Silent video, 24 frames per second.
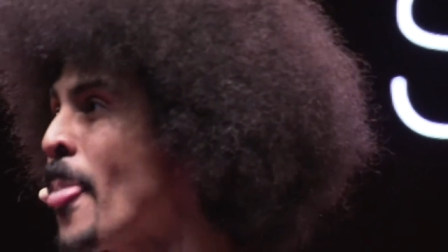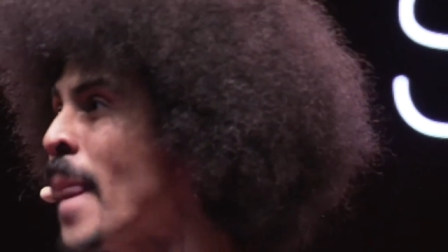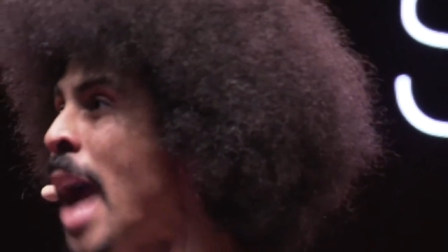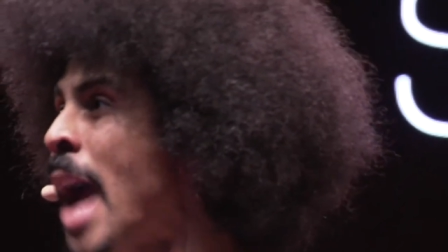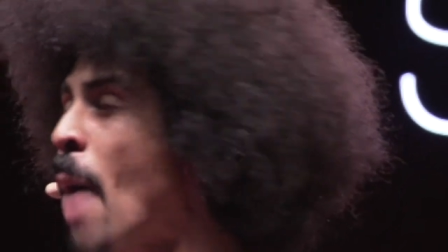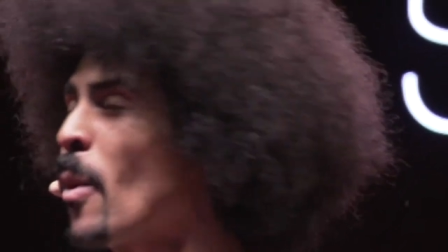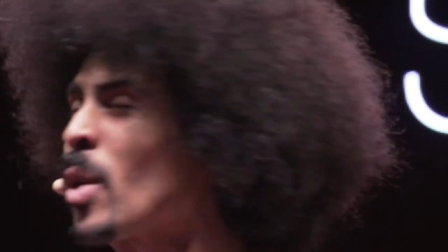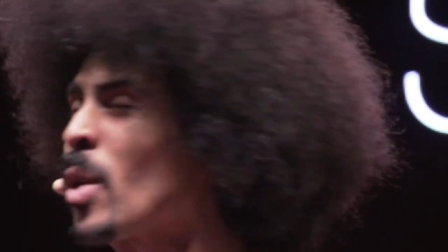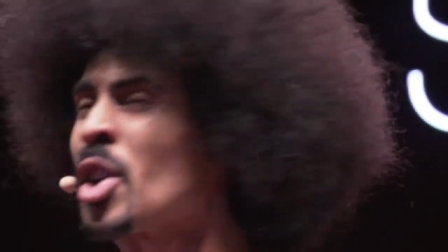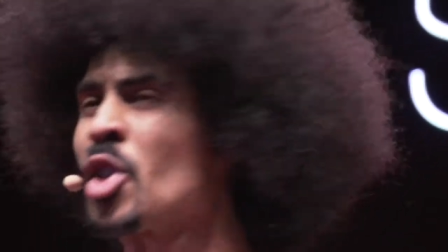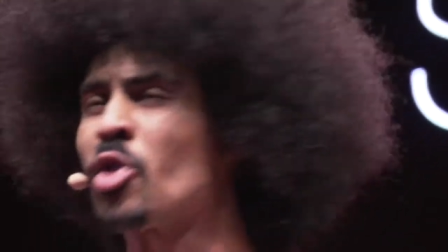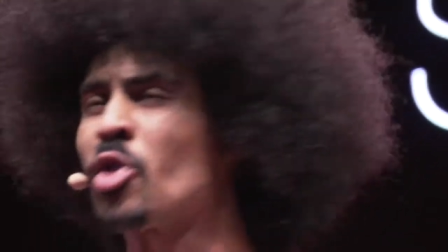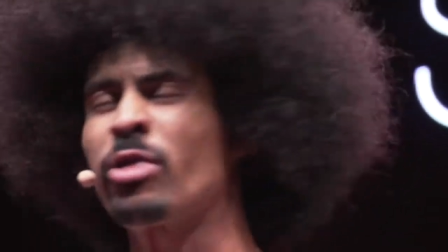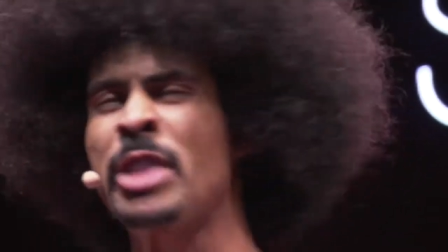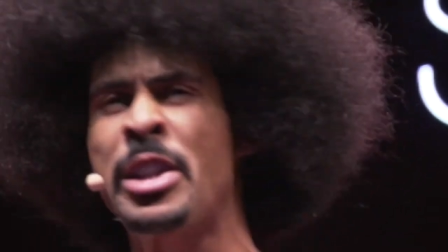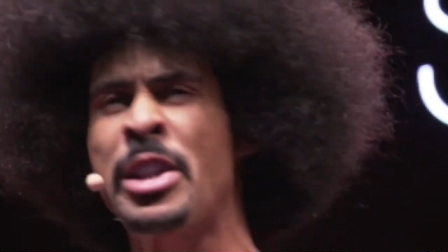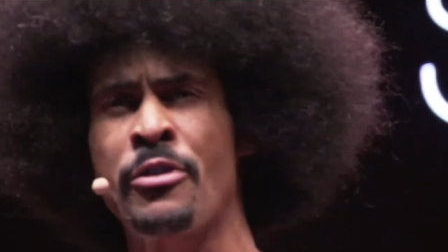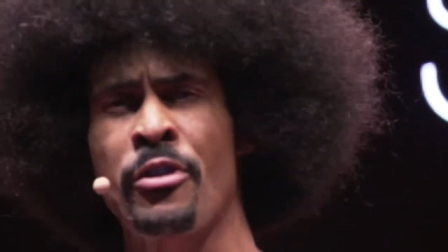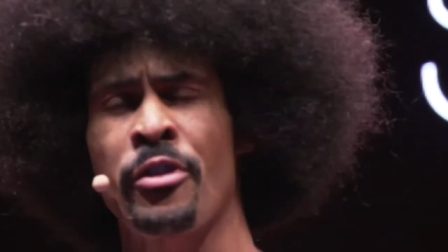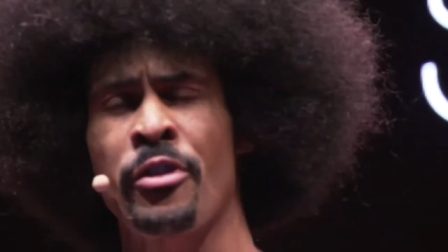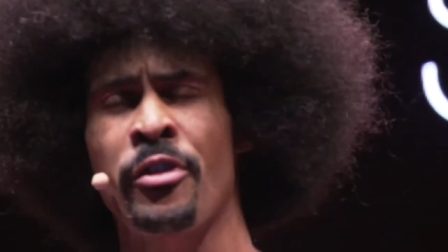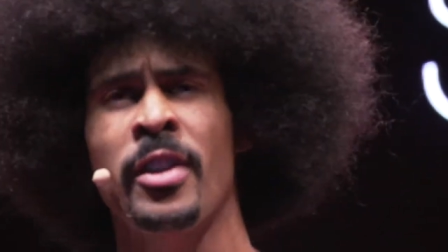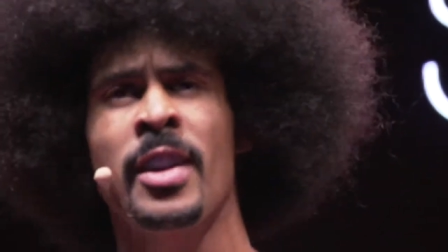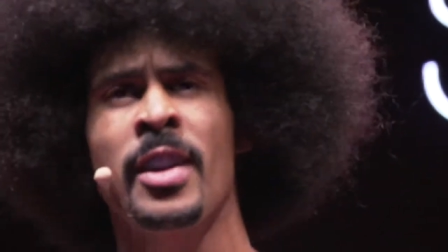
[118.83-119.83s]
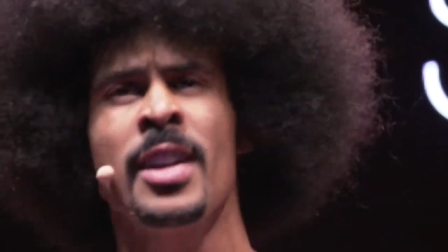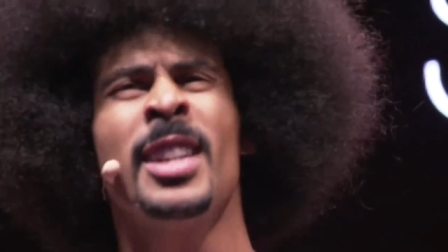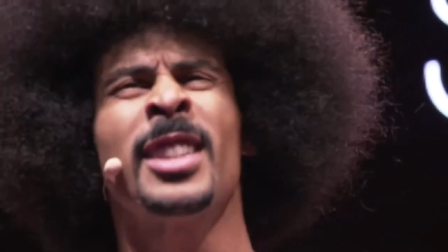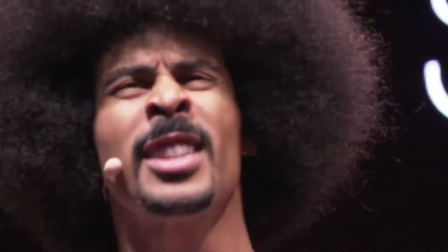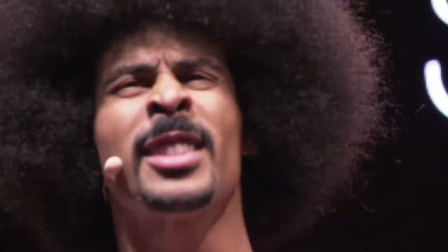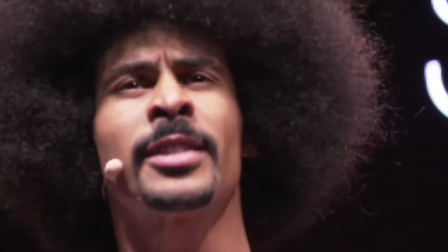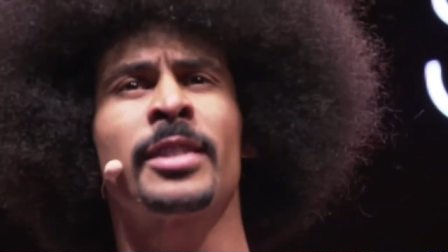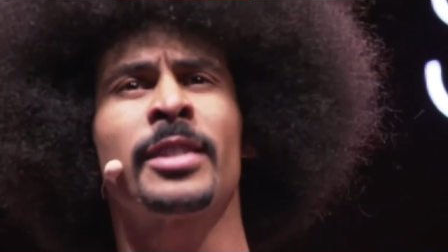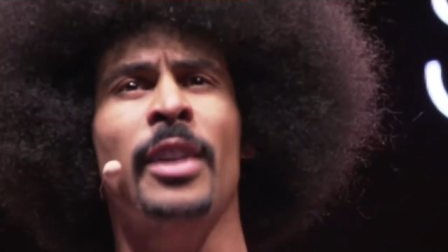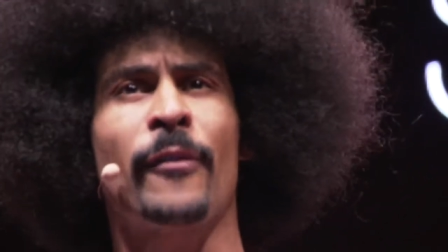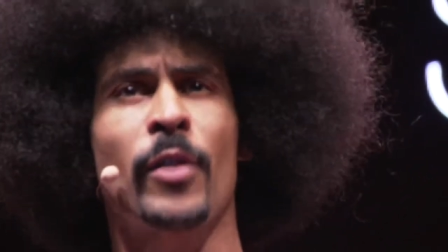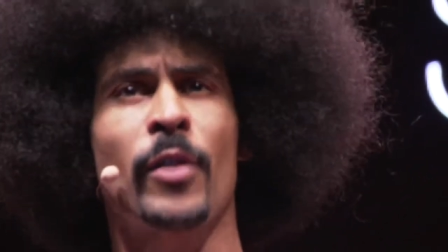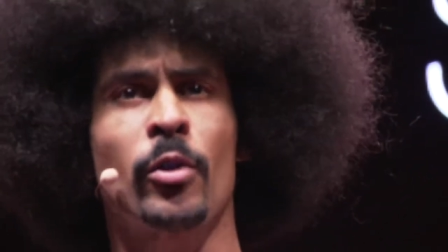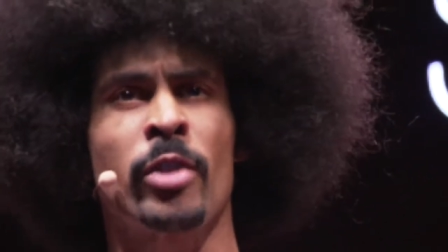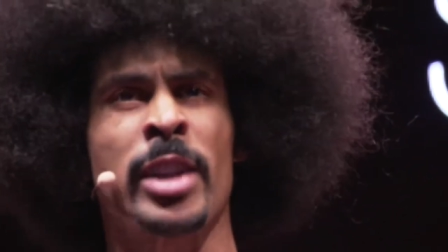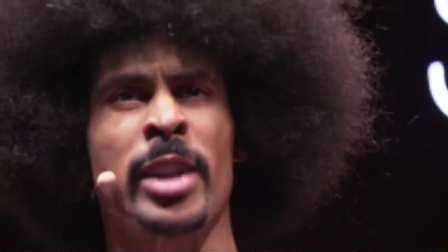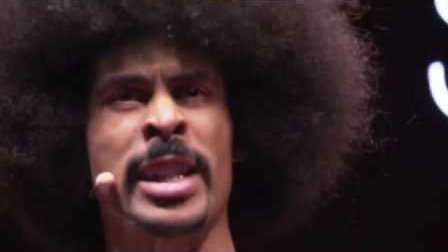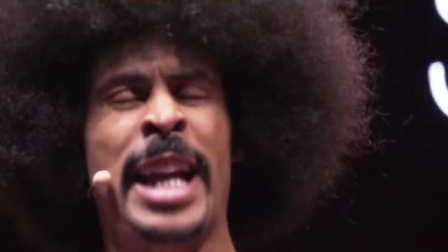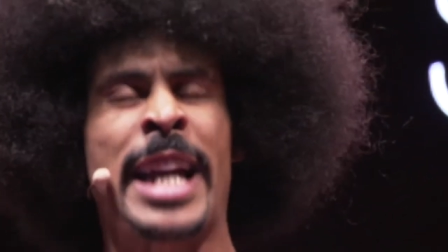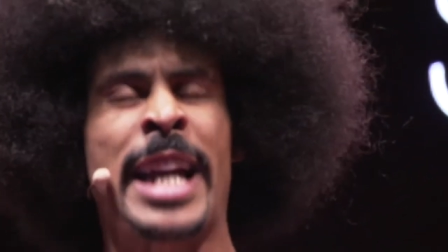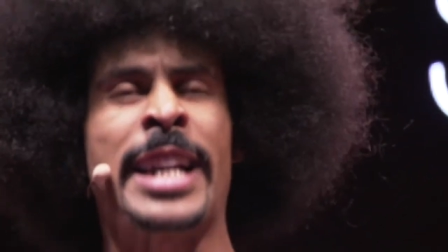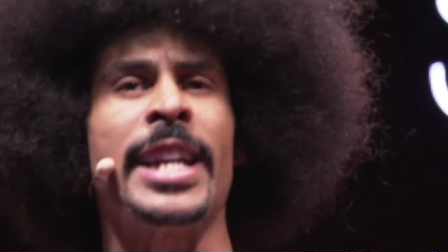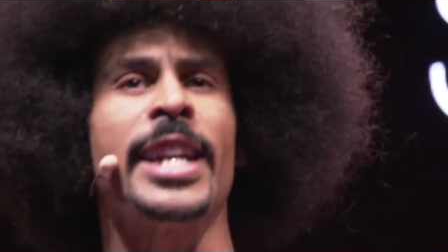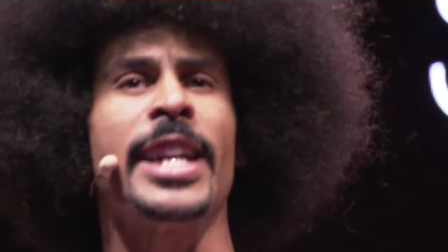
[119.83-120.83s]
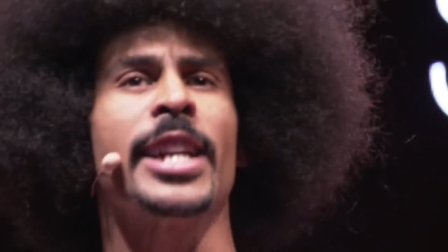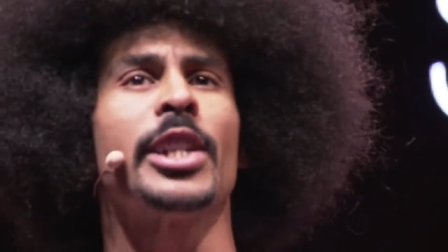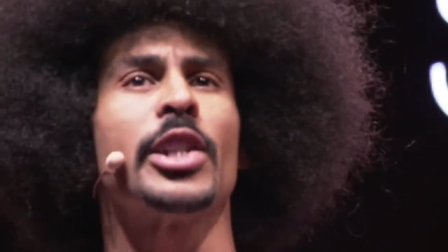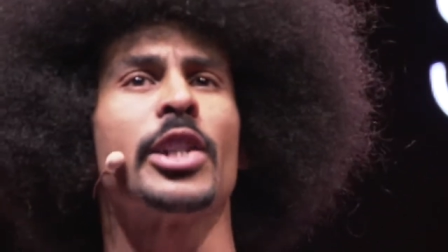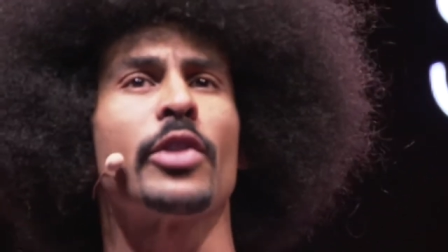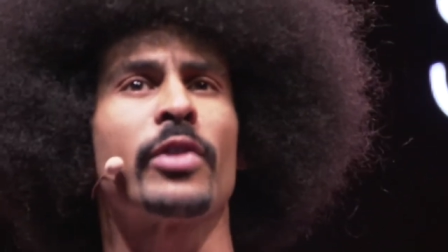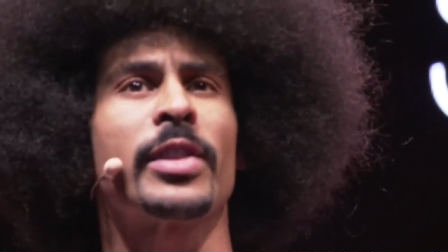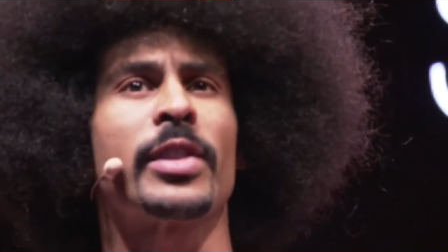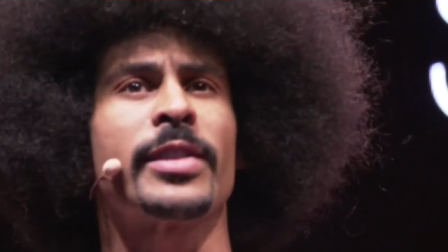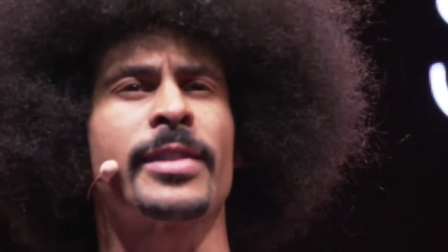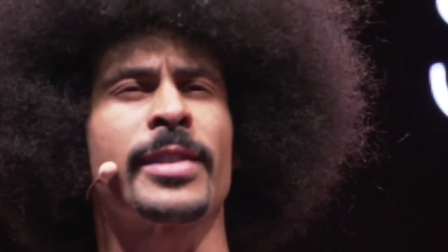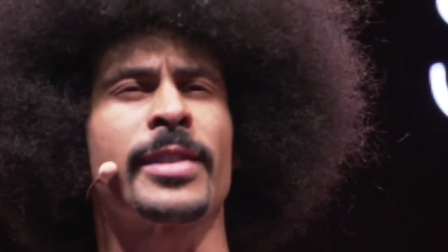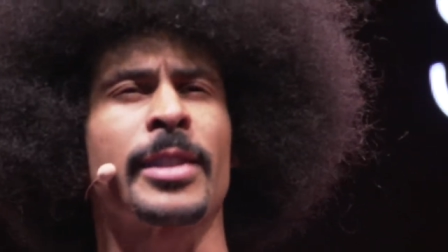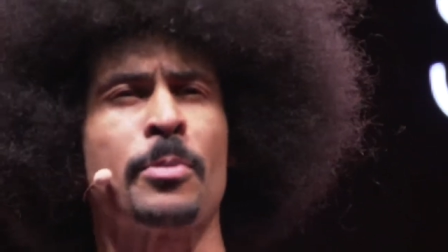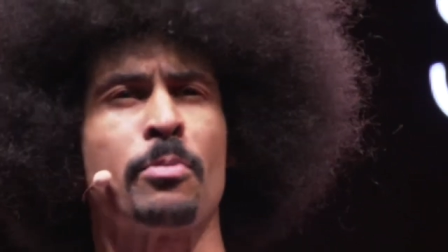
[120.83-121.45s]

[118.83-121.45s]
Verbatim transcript: our grief, suffering, and ignorance, to